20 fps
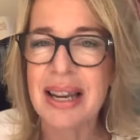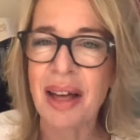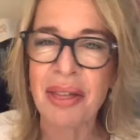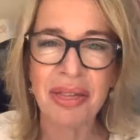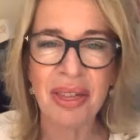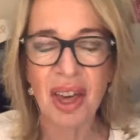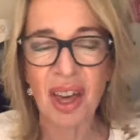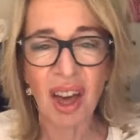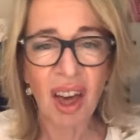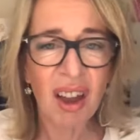
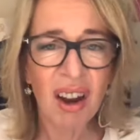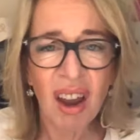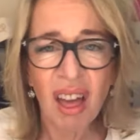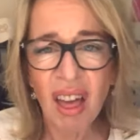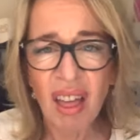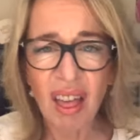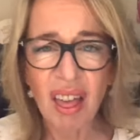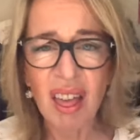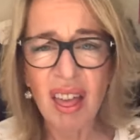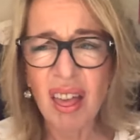nothing.
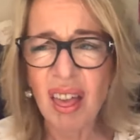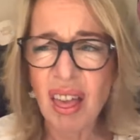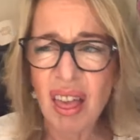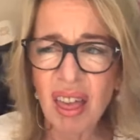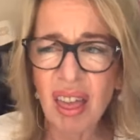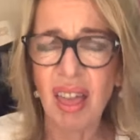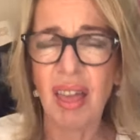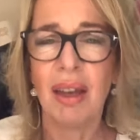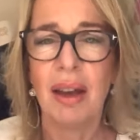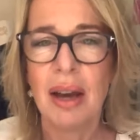
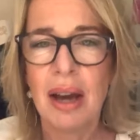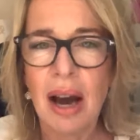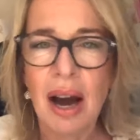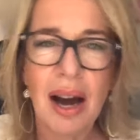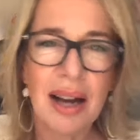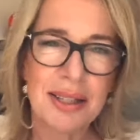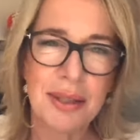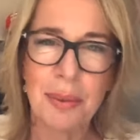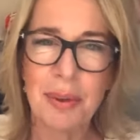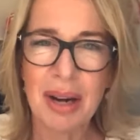
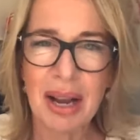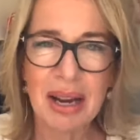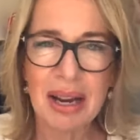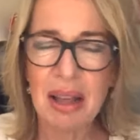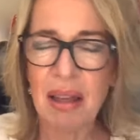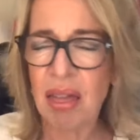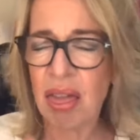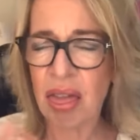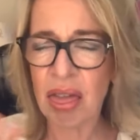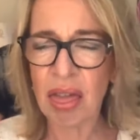I don't want
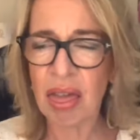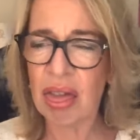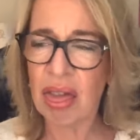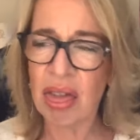any...